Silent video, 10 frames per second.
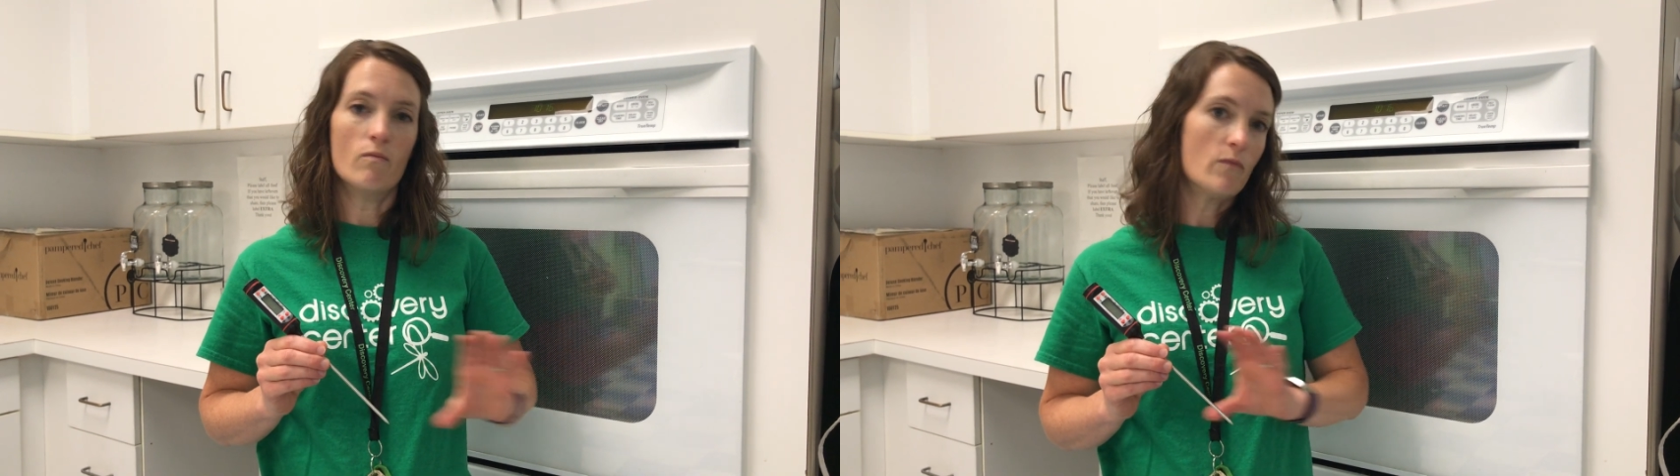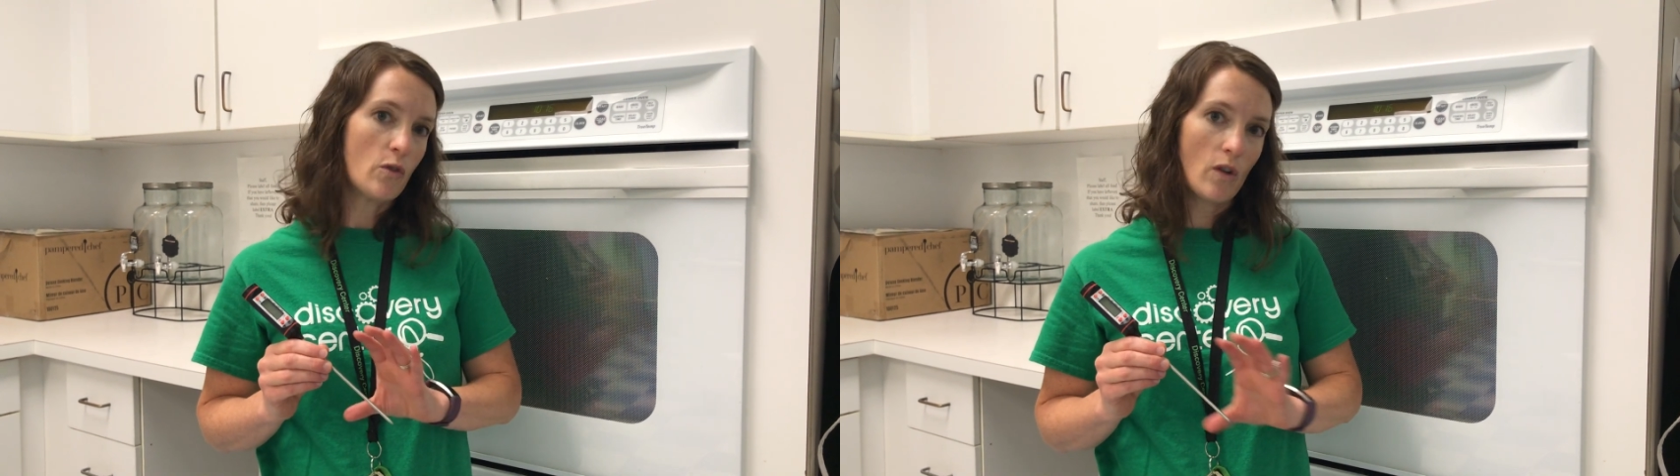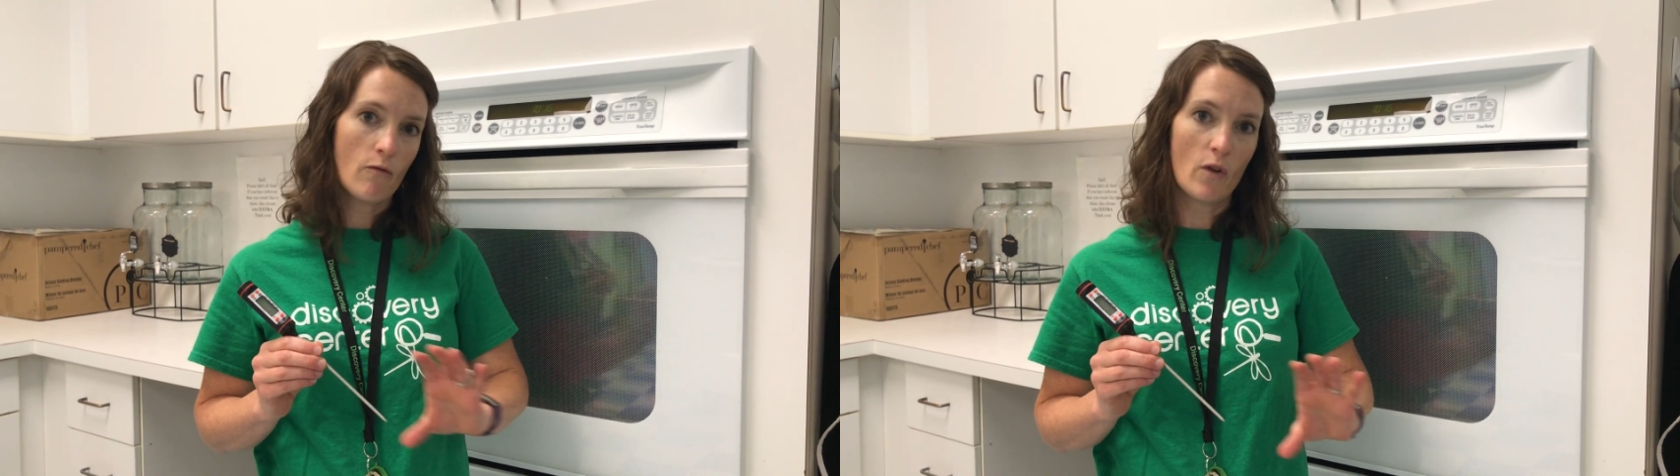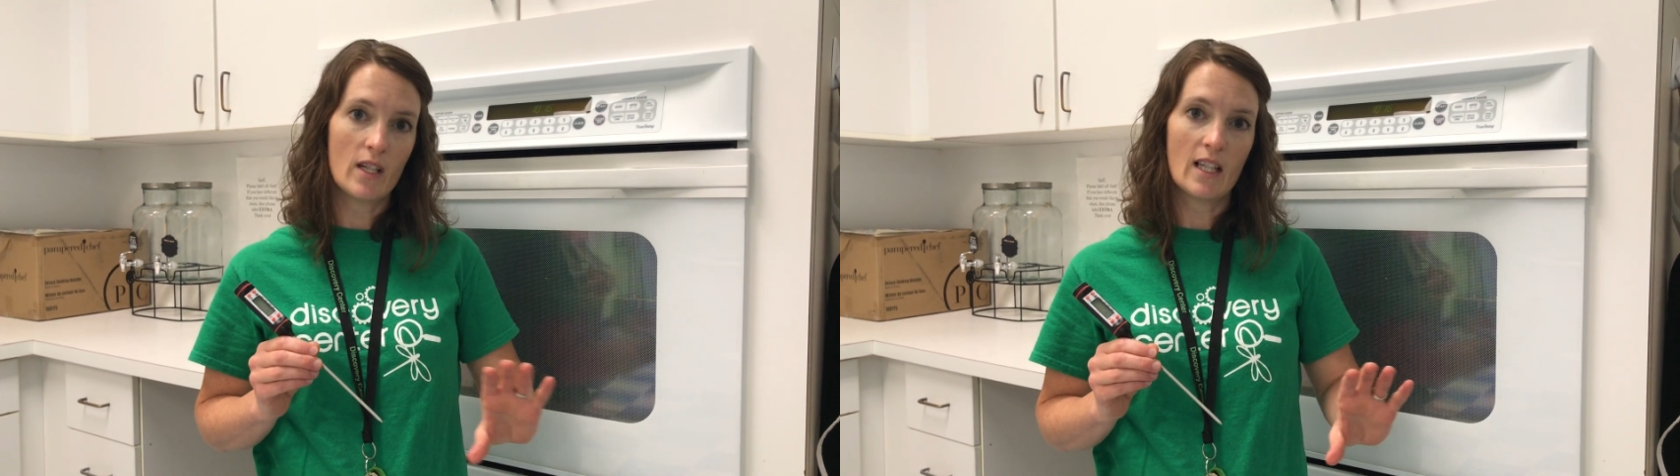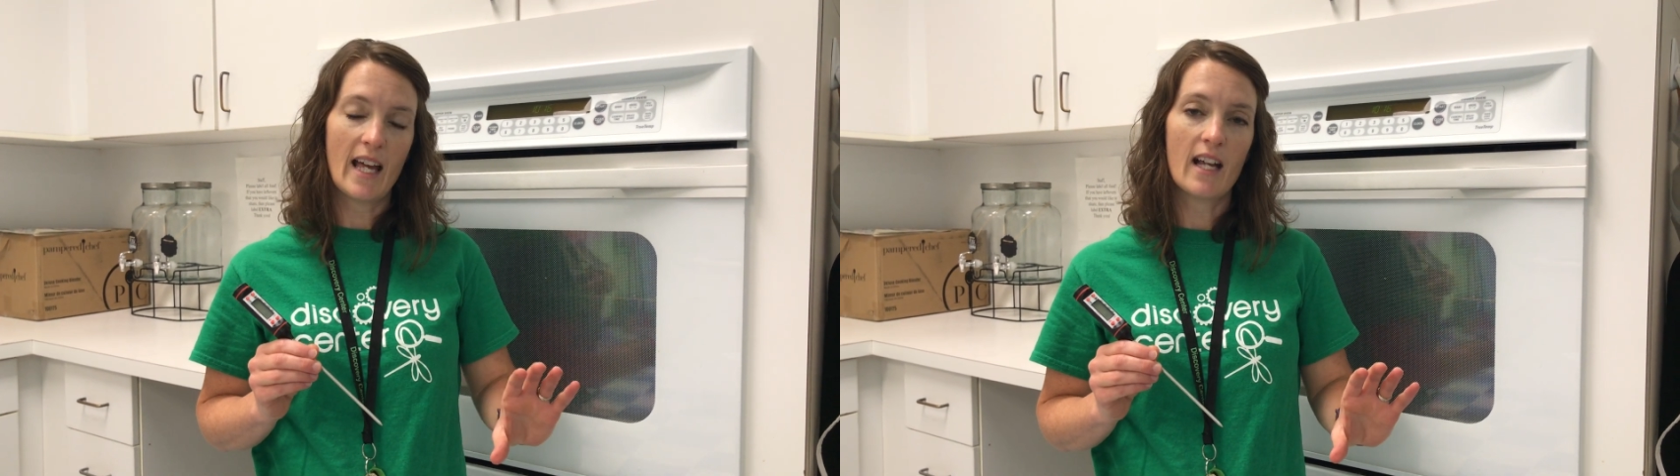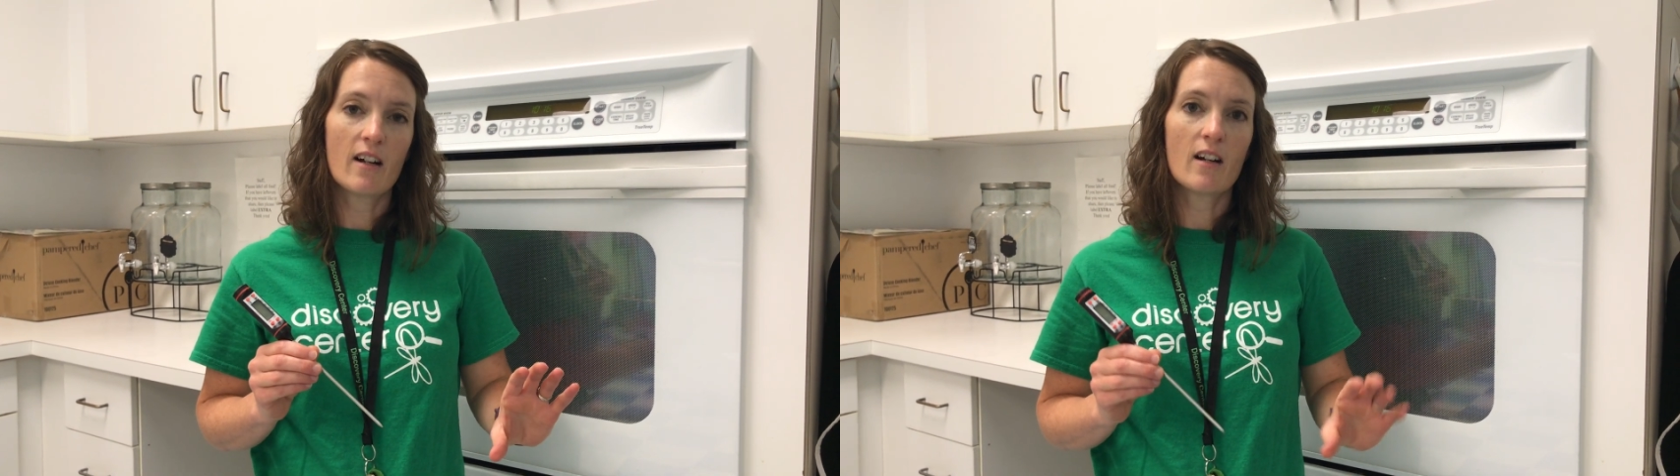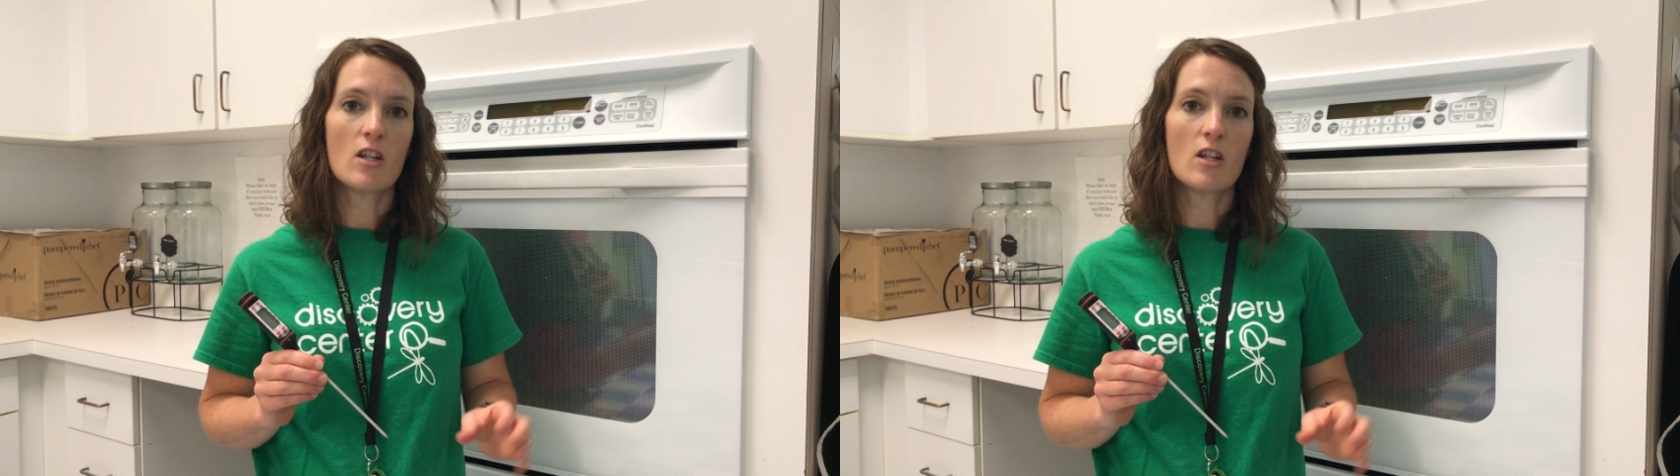sort of one layer,